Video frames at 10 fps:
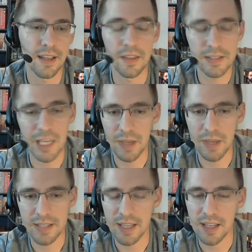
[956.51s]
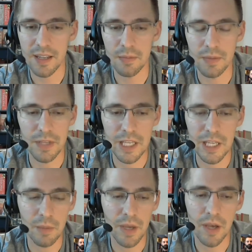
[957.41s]
This game has that. I'm
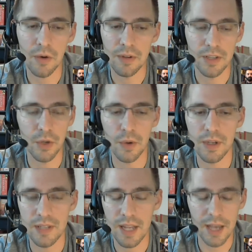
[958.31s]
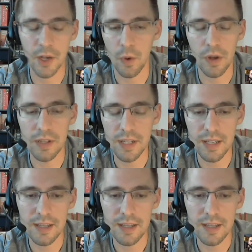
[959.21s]
thinking about, is it high quality?